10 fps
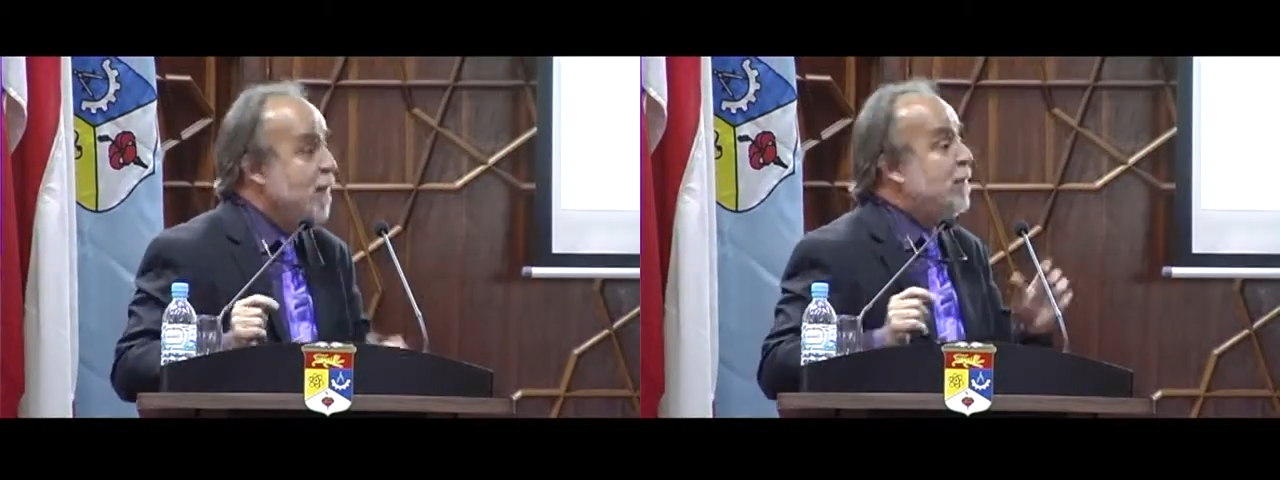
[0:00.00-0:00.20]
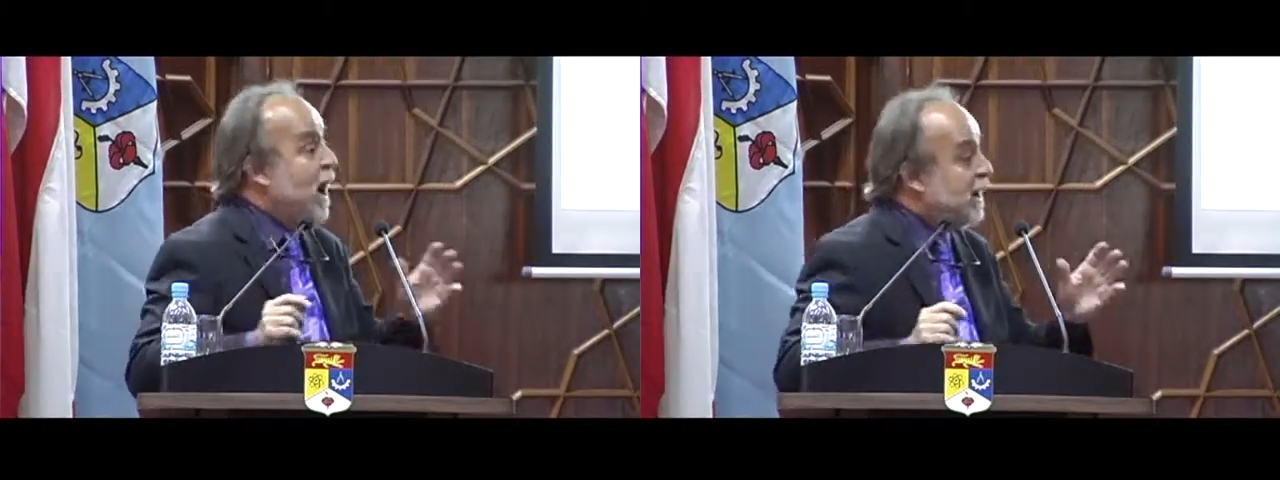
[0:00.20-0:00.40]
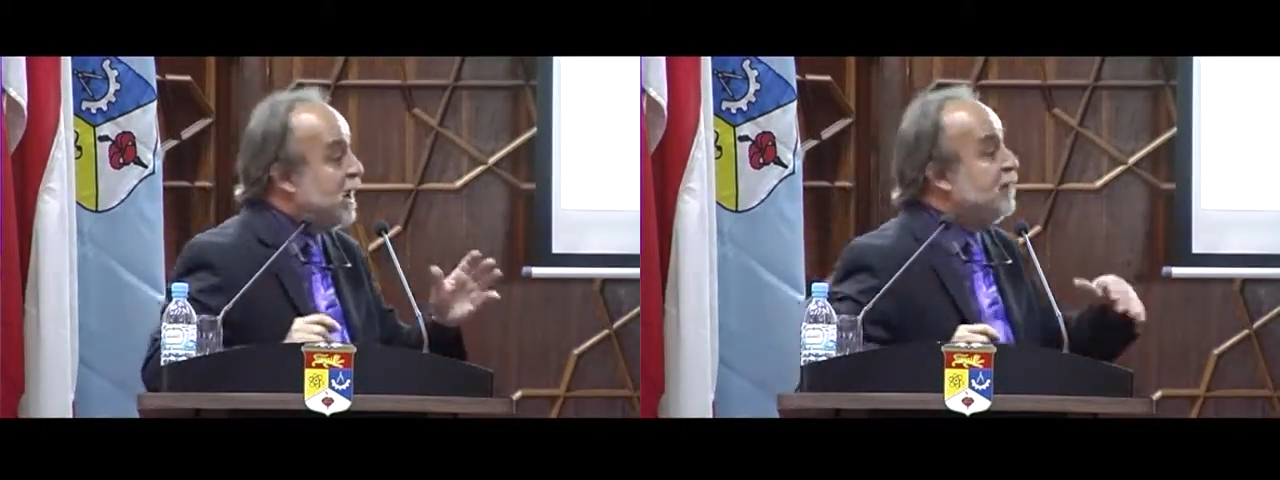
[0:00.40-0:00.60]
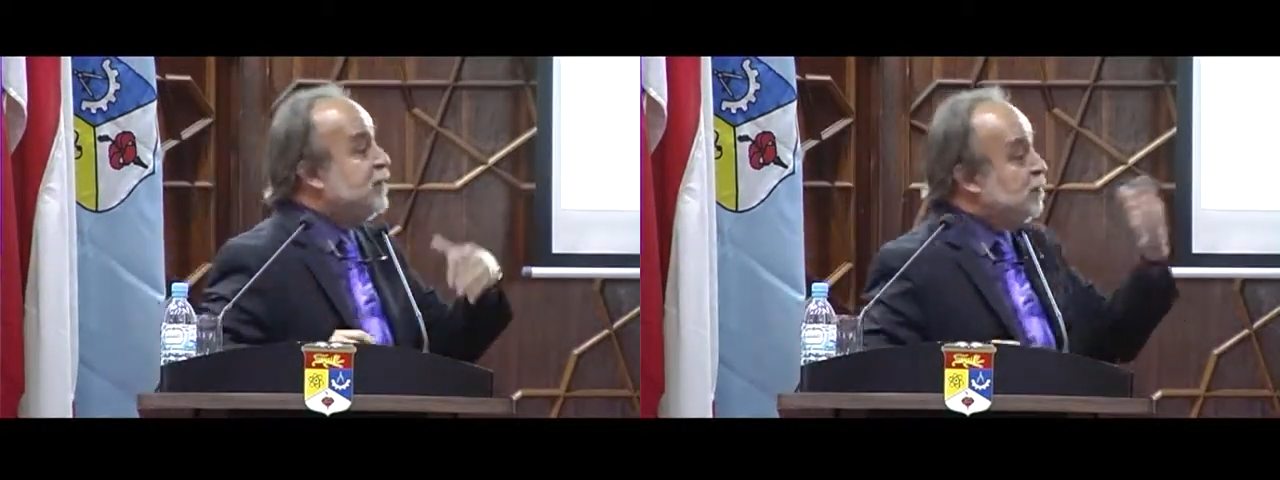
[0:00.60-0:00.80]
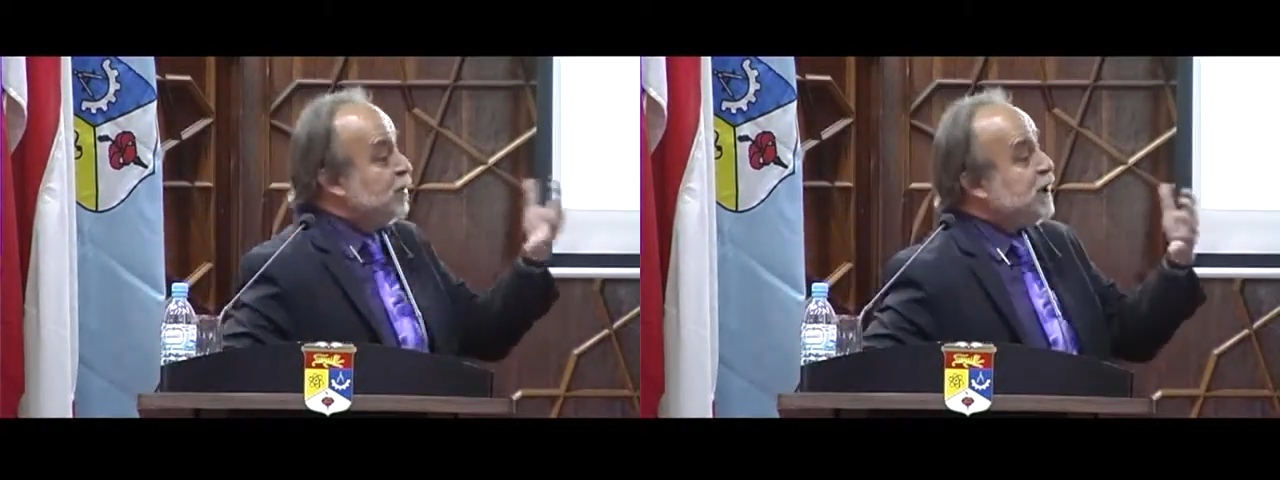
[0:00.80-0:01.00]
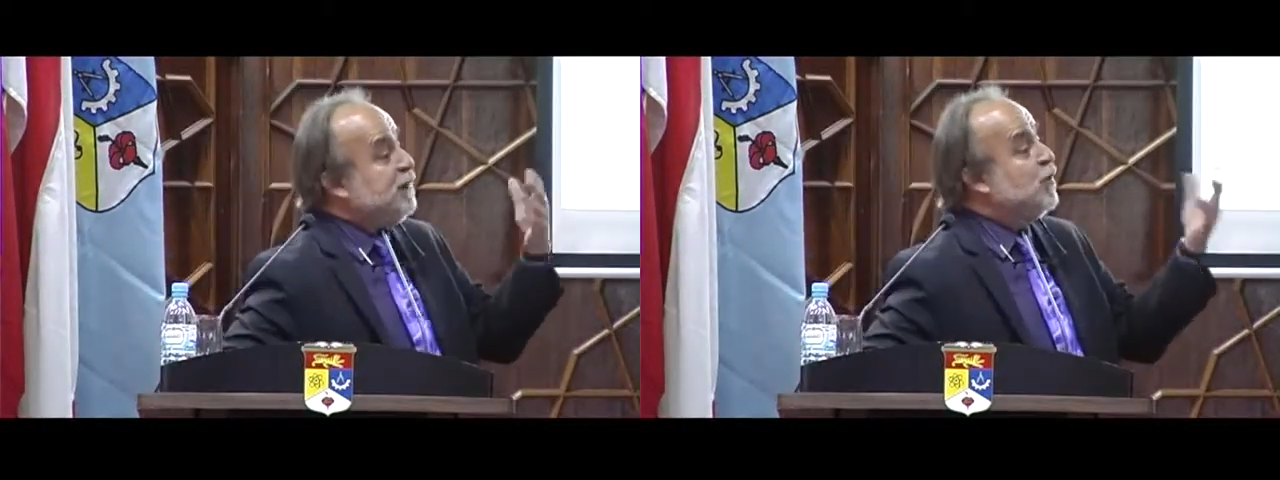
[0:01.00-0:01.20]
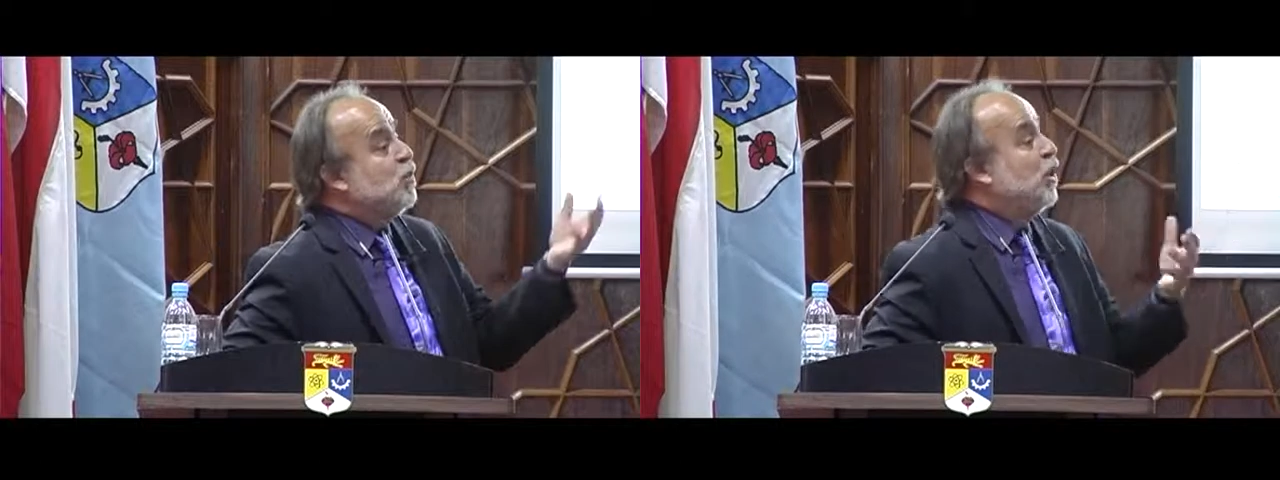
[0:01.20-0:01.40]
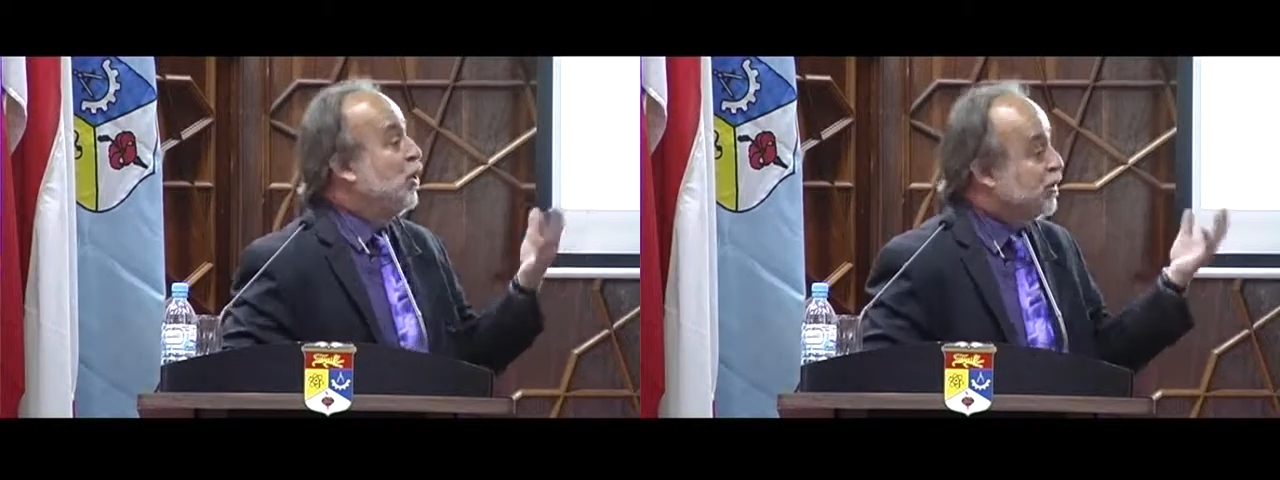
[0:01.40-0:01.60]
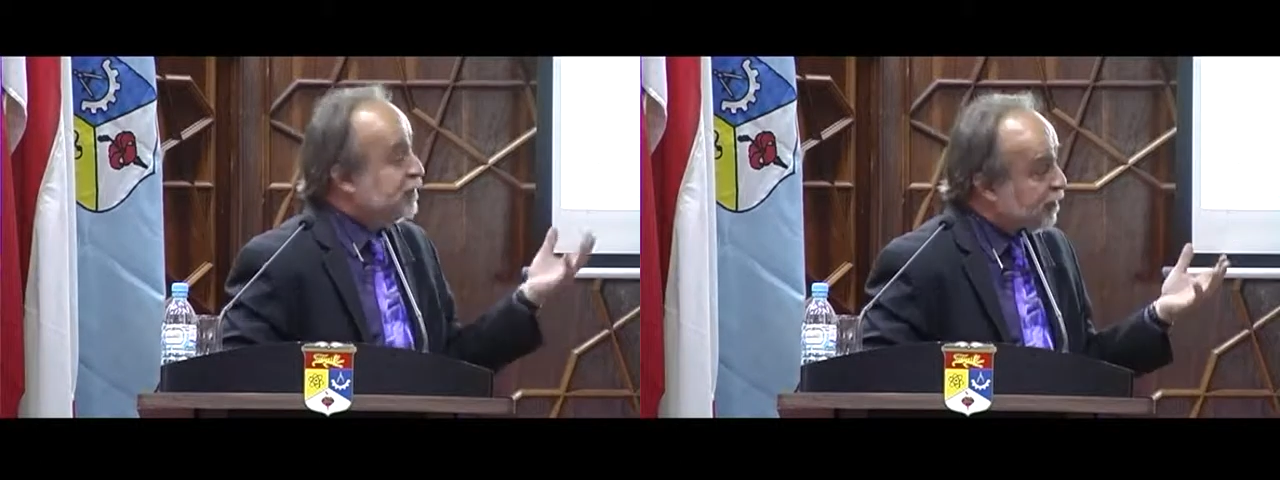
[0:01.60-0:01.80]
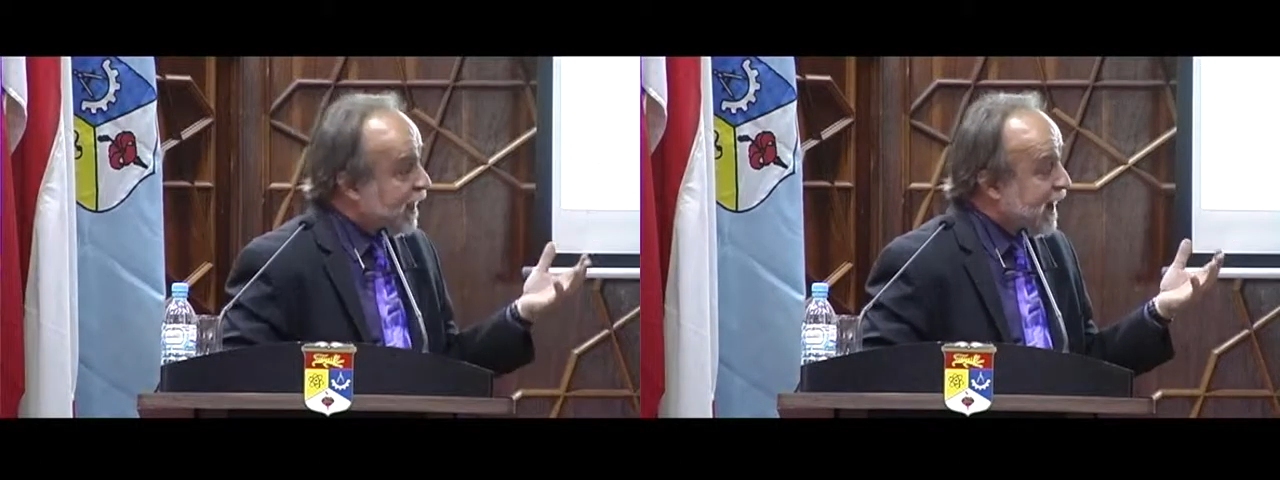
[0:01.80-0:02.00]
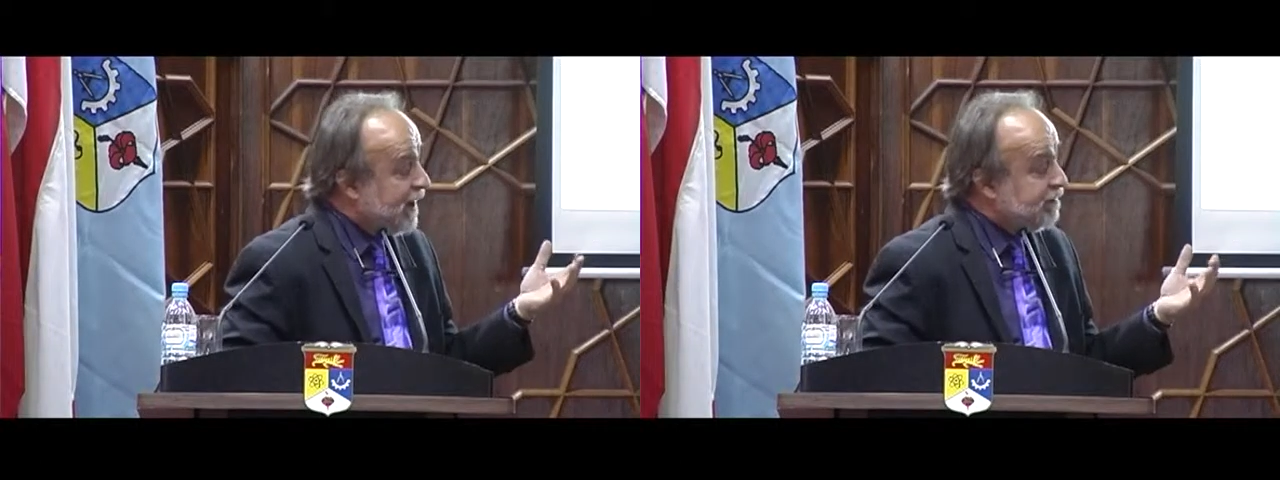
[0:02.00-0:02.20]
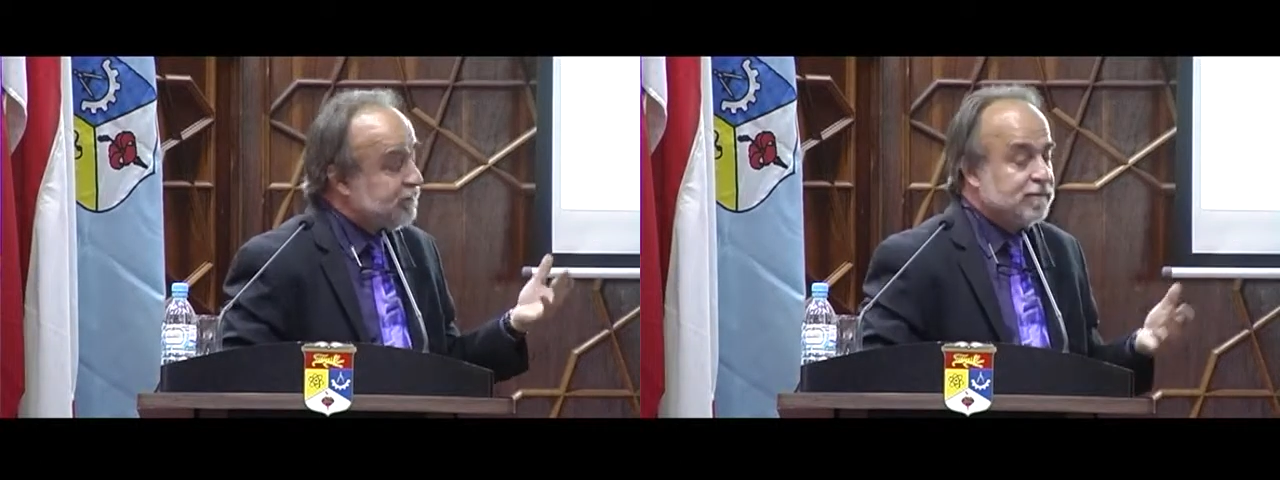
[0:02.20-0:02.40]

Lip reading: But if you believe the world is flat,